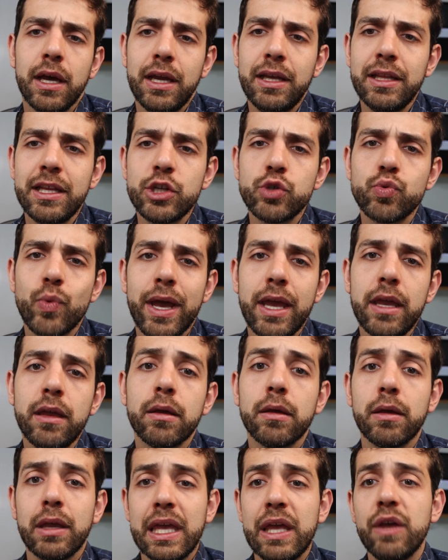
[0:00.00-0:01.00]
In this
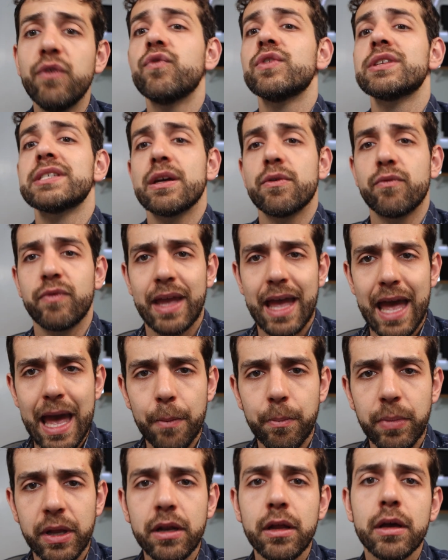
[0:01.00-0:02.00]
way, if something
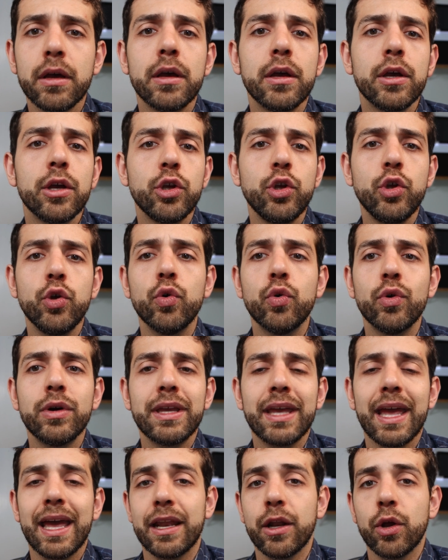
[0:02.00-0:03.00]
happens,
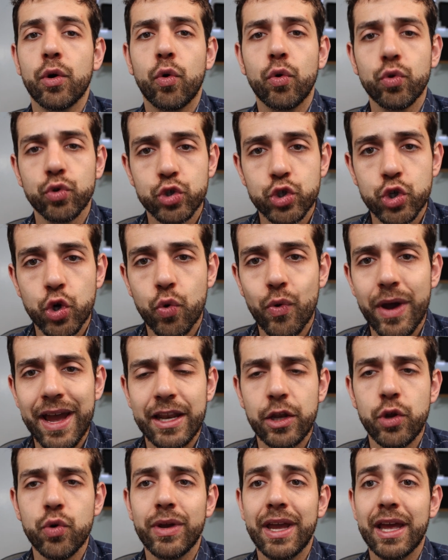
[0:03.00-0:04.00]
you can control
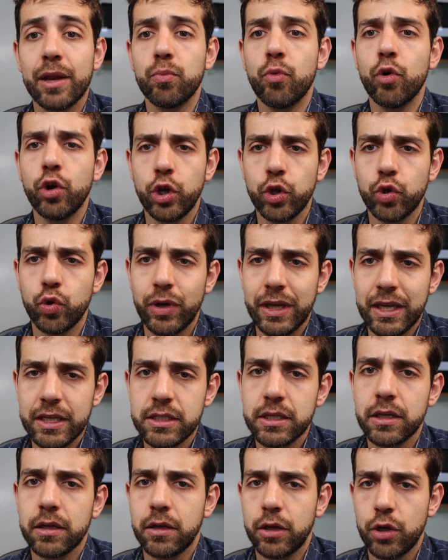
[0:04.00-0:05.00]
and you can monitor
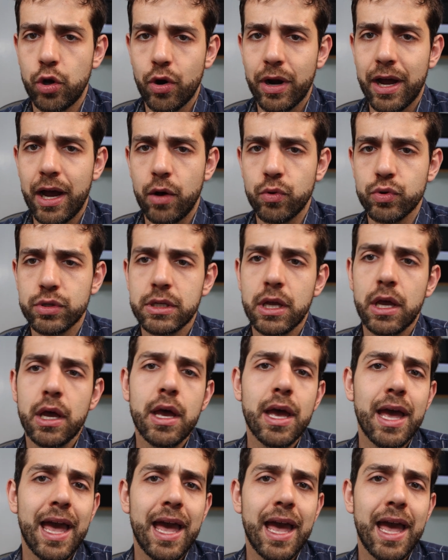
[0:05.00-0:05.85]
it in your house.